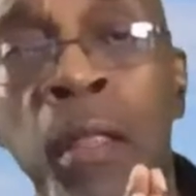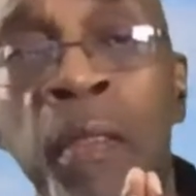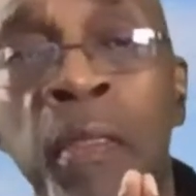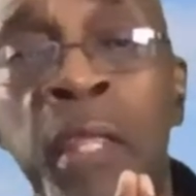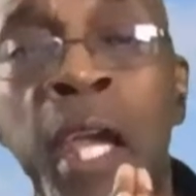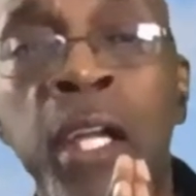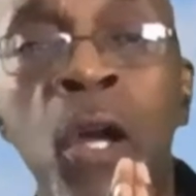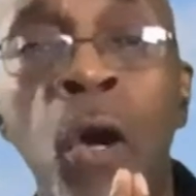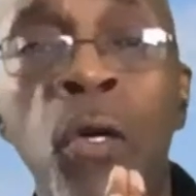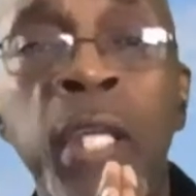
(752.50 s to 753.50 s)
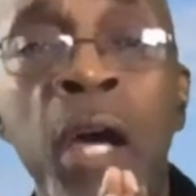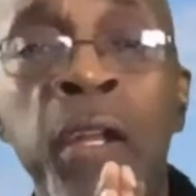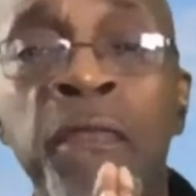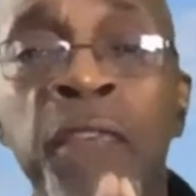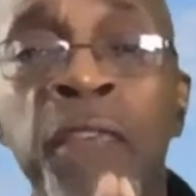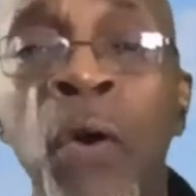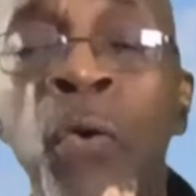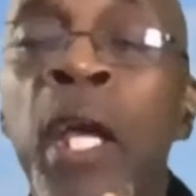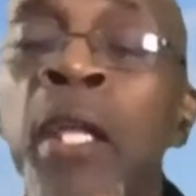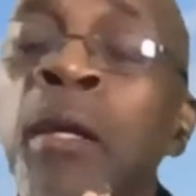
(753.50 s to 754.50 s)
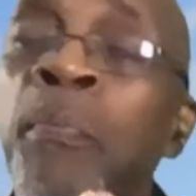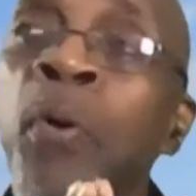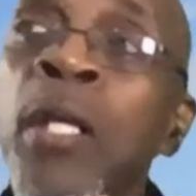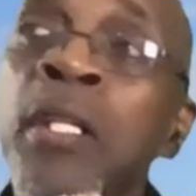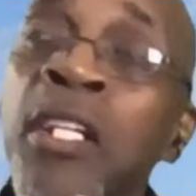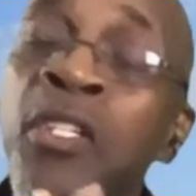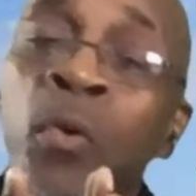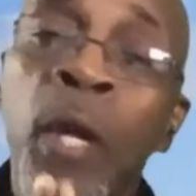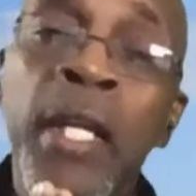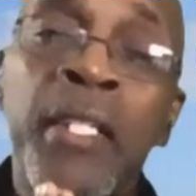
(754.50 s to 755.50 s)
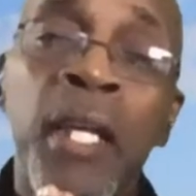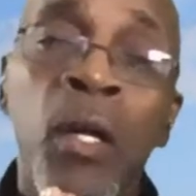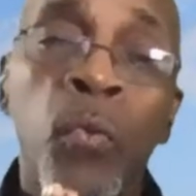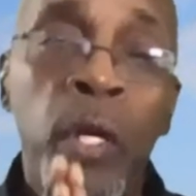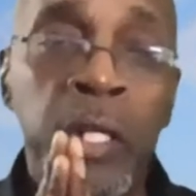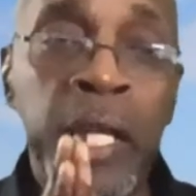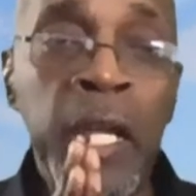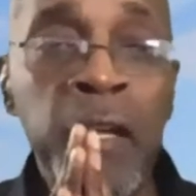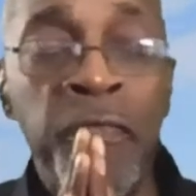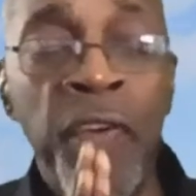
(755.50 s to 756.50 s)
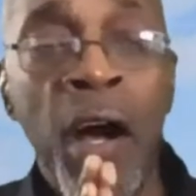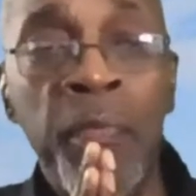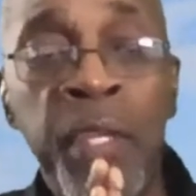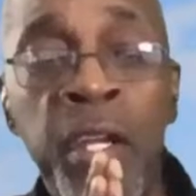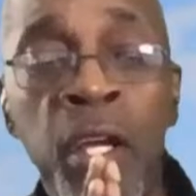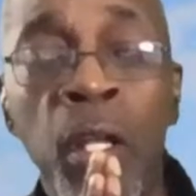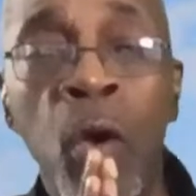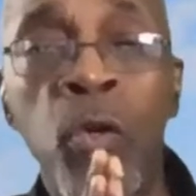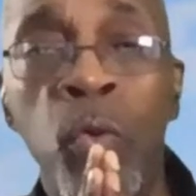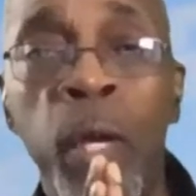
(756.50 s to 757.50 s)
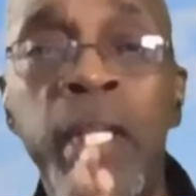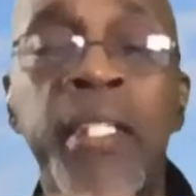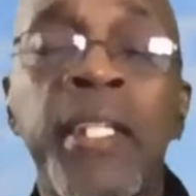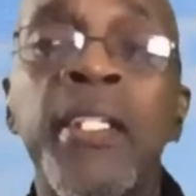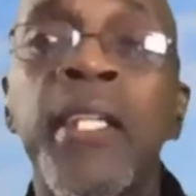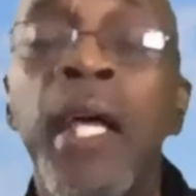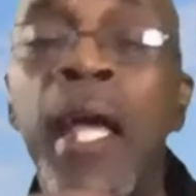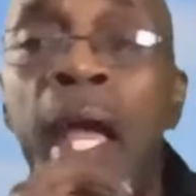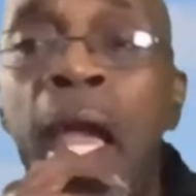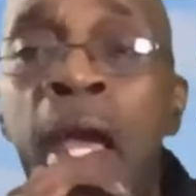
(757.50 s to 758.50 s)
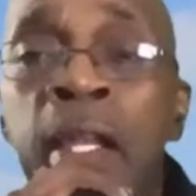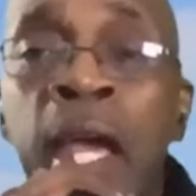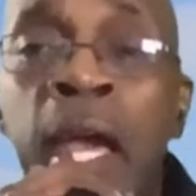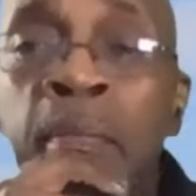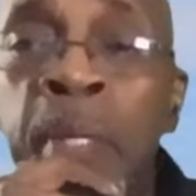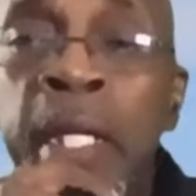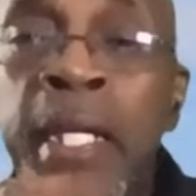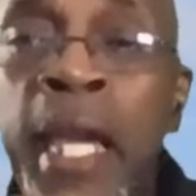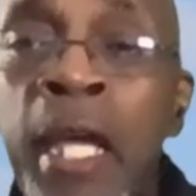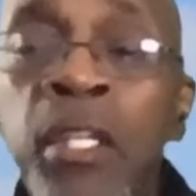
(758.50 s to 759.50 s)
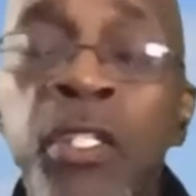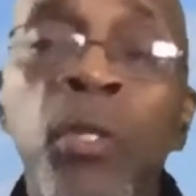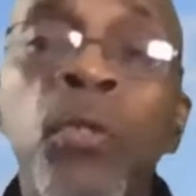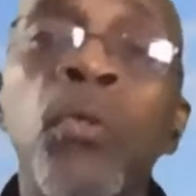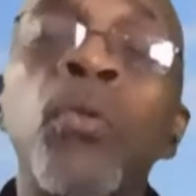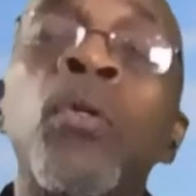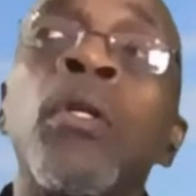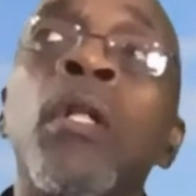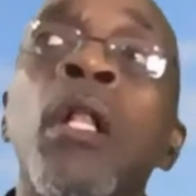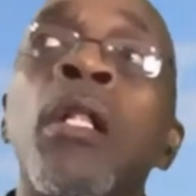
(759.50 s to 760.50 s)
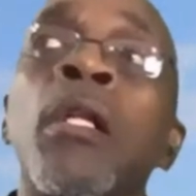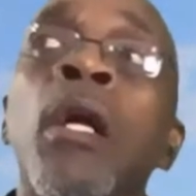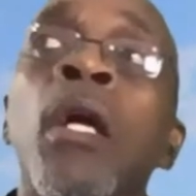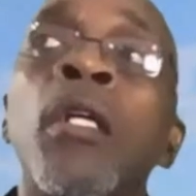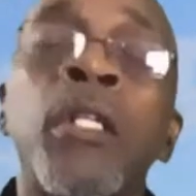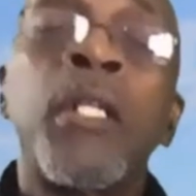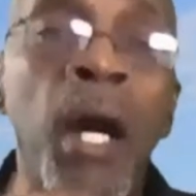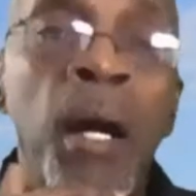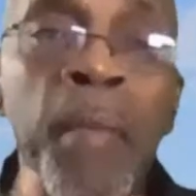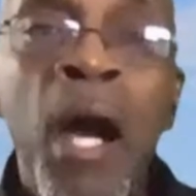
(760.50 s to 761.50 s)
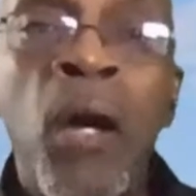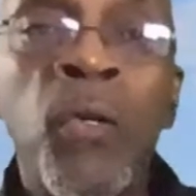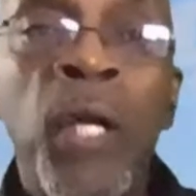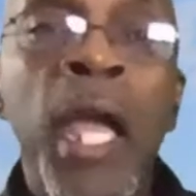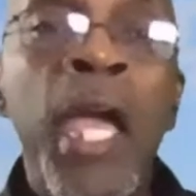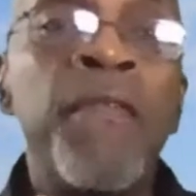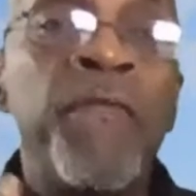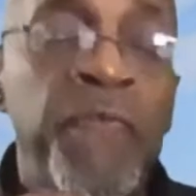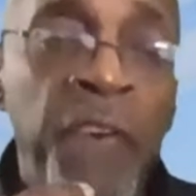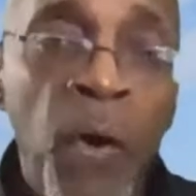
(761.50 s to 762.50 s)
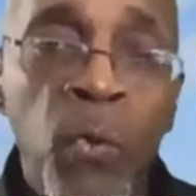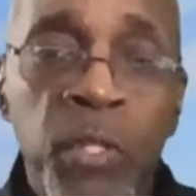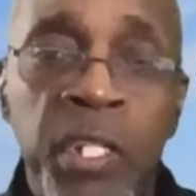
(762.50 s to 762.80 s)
that goes out and vote in the presidential race will get involved in their local races and begin to come out and vote.